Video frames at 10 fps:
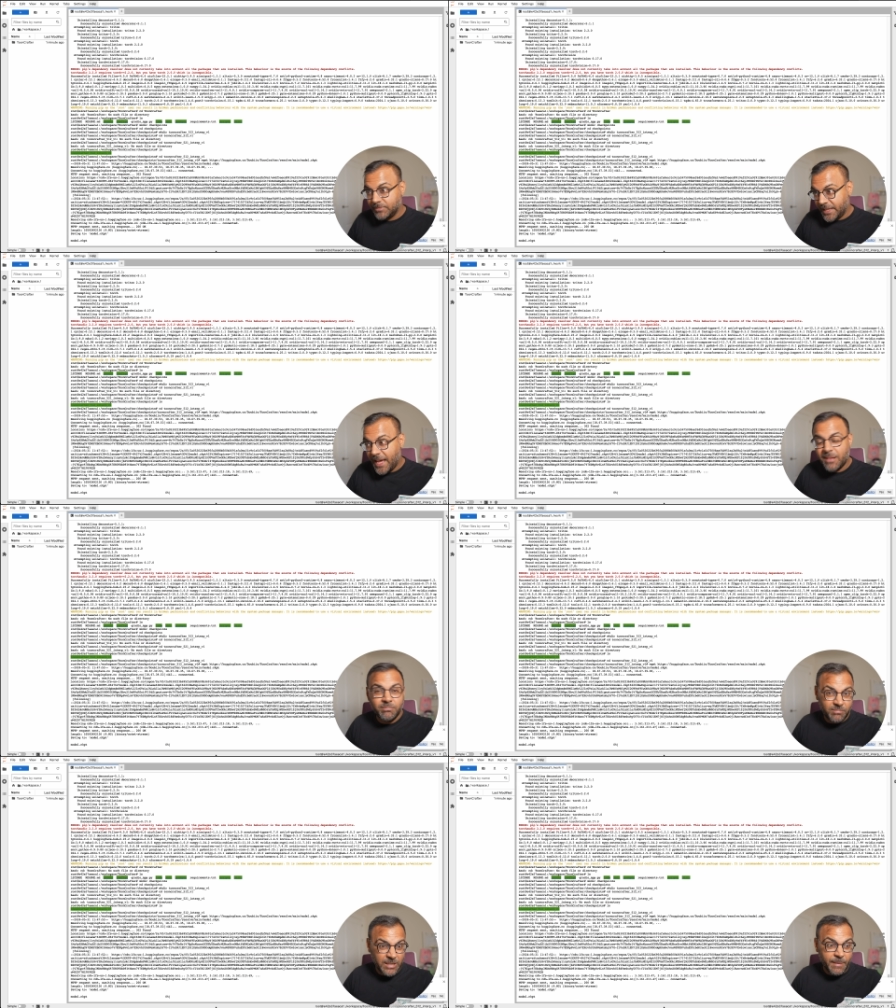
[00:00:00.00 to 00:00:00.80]
Again,
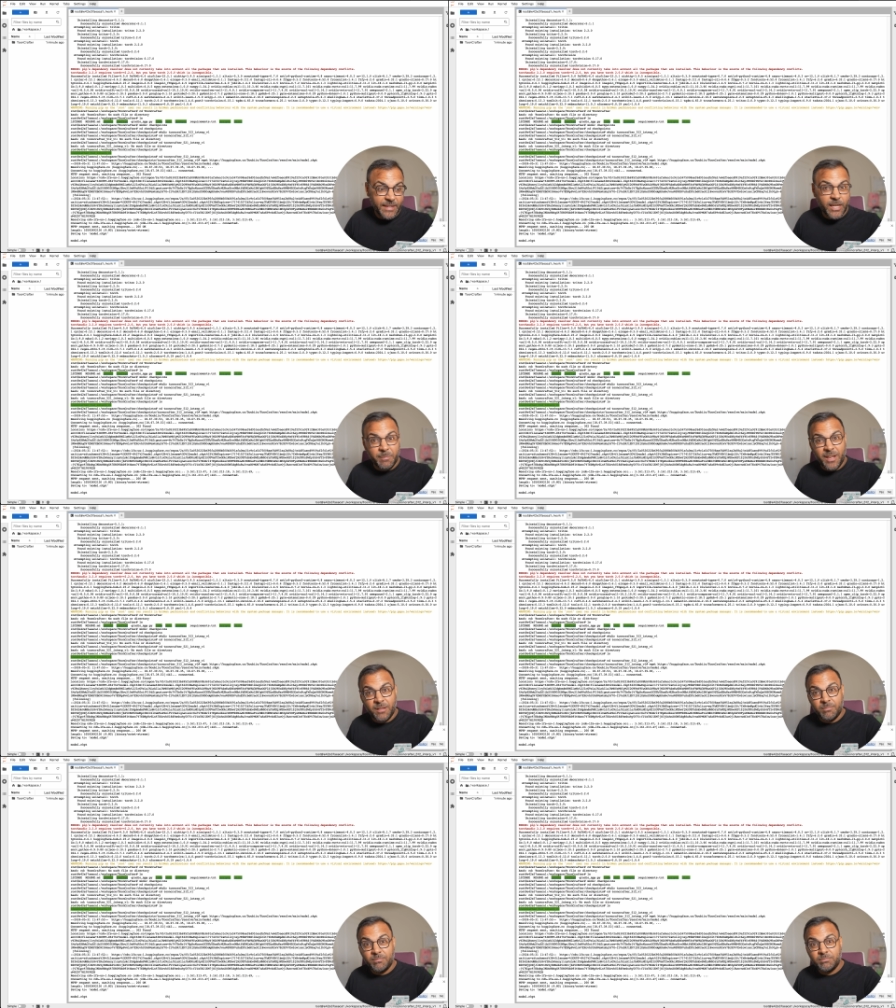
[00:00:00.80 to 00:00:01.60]
this might take a minute,
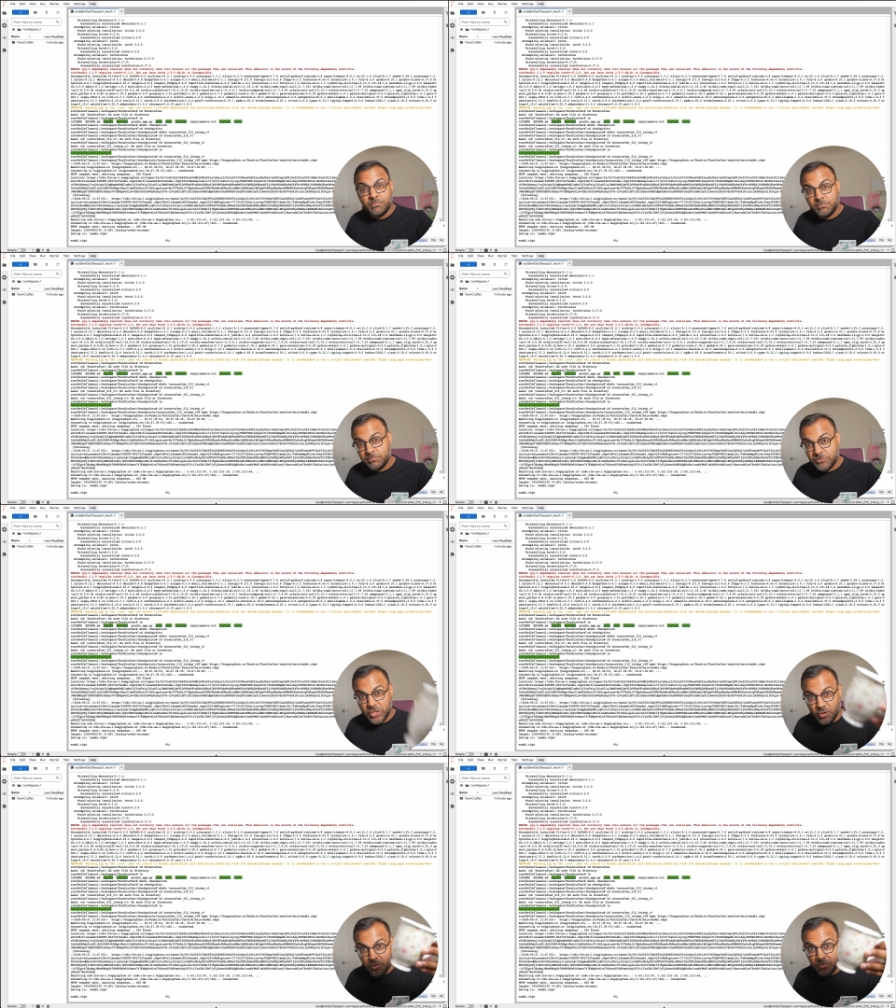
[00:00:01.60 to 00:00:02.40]

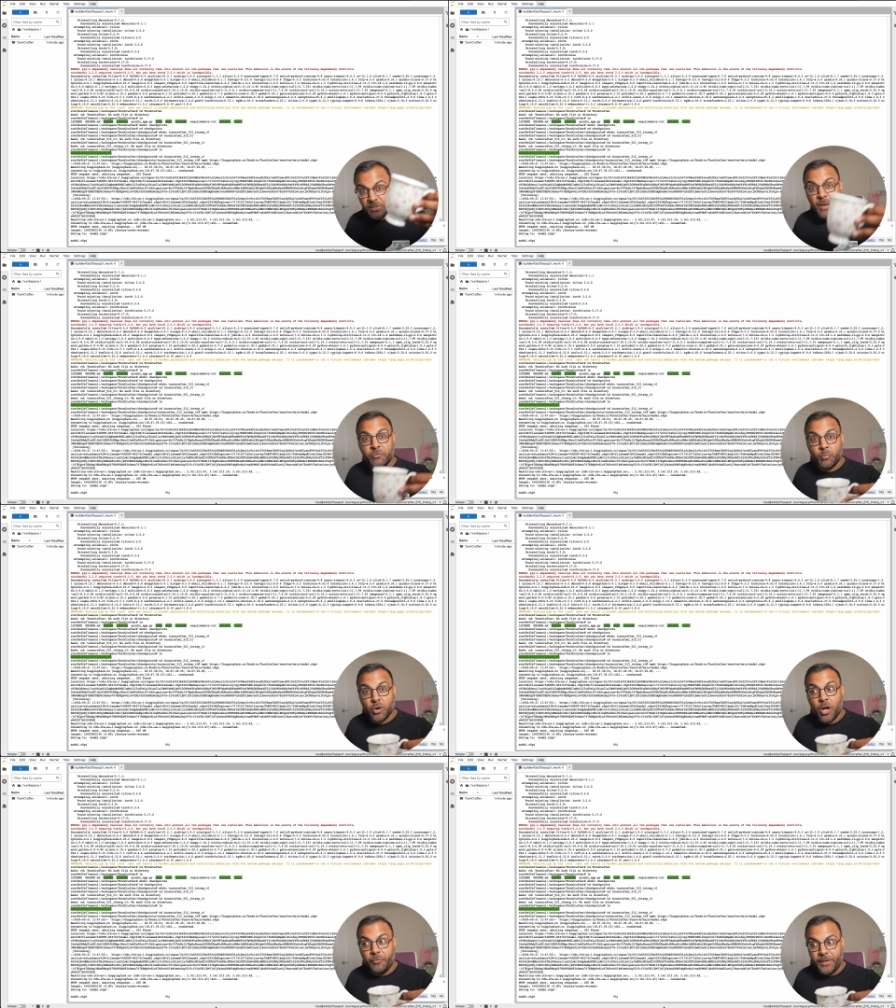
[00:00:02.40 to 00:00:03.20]
so time for more
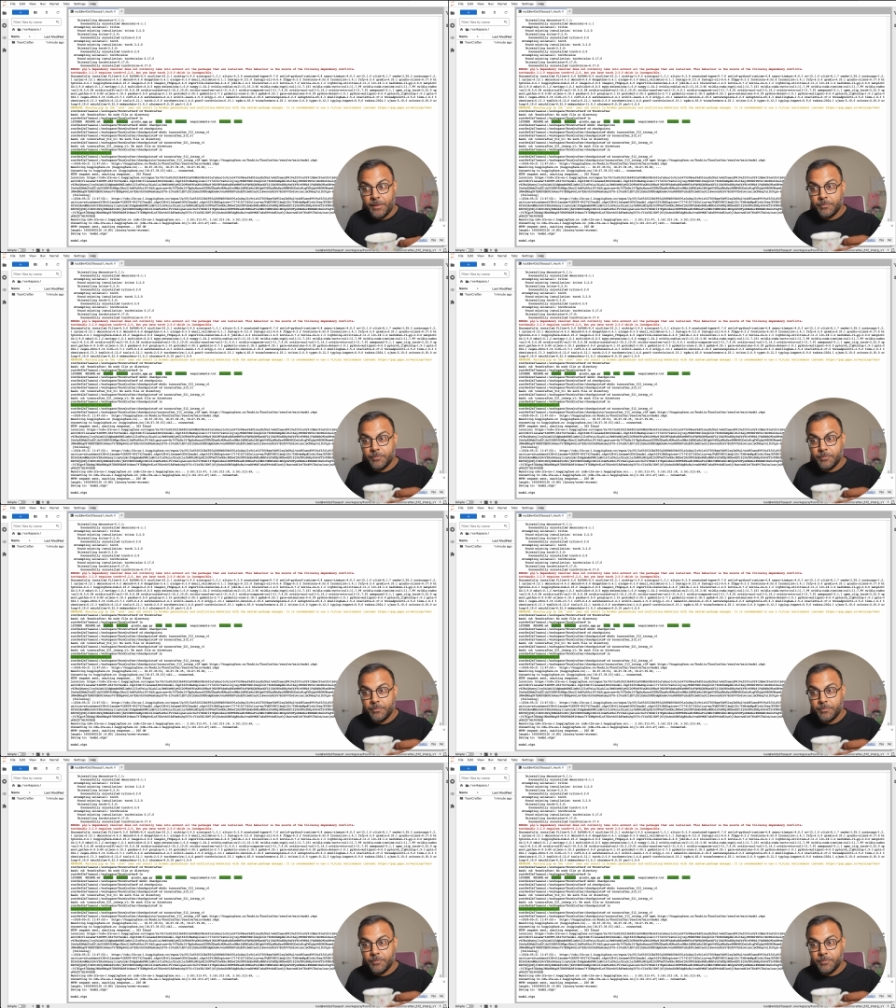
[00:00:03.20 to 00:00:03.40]
copy.